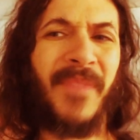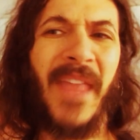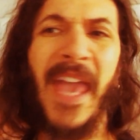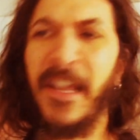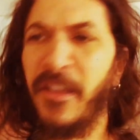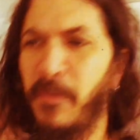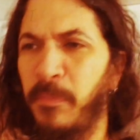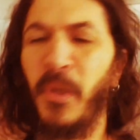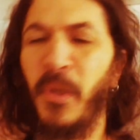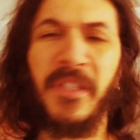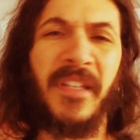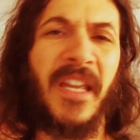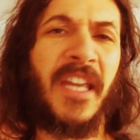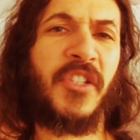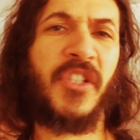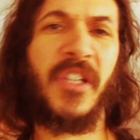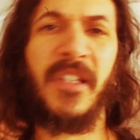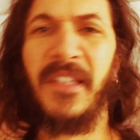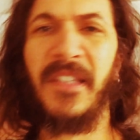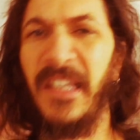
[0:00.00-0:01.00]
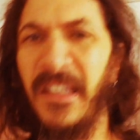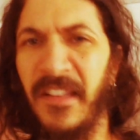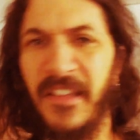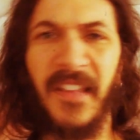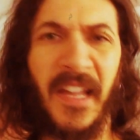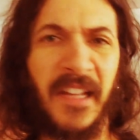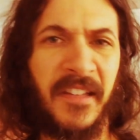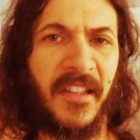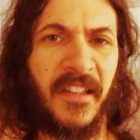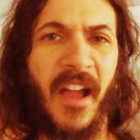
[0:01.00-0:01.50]
exploitation, teen
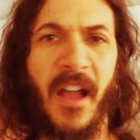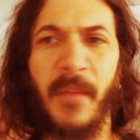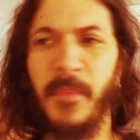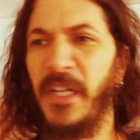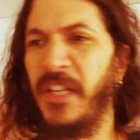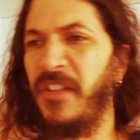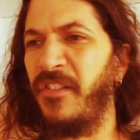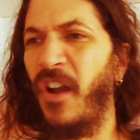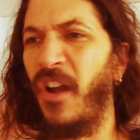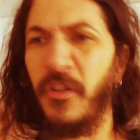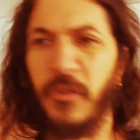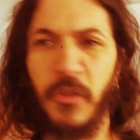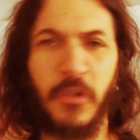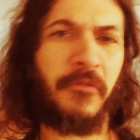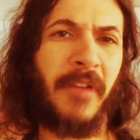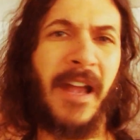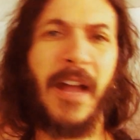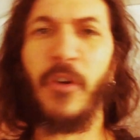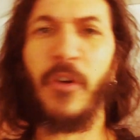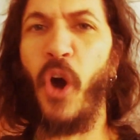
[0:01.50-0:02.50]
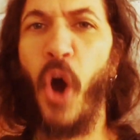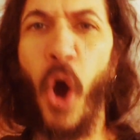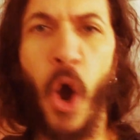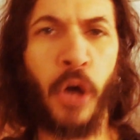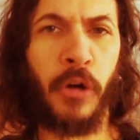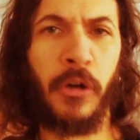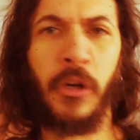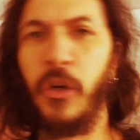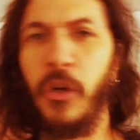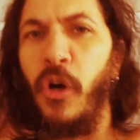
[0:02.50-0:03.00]
sex comedies, underground
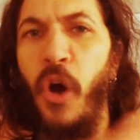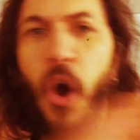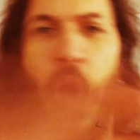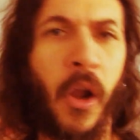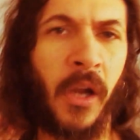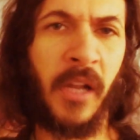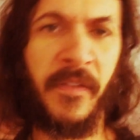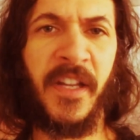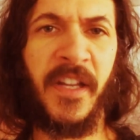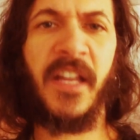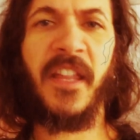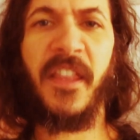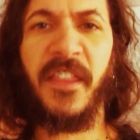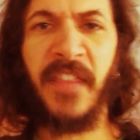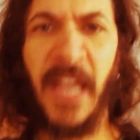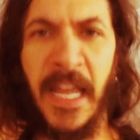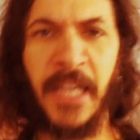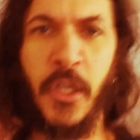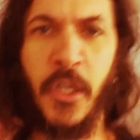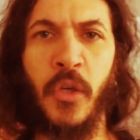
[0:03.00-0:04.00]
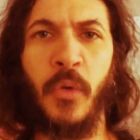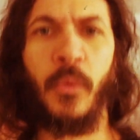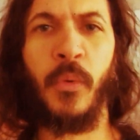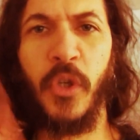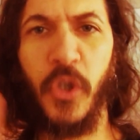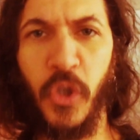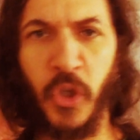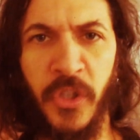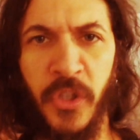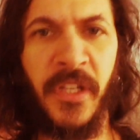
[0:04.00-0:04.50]
horror, all of it. Thank you.
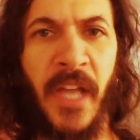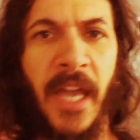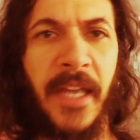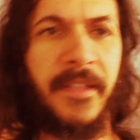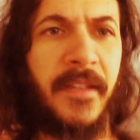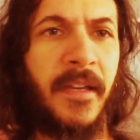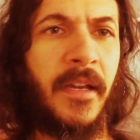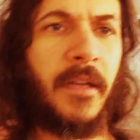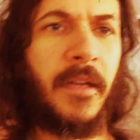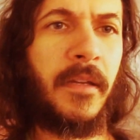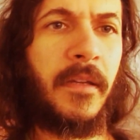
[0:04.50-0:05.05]
Good night.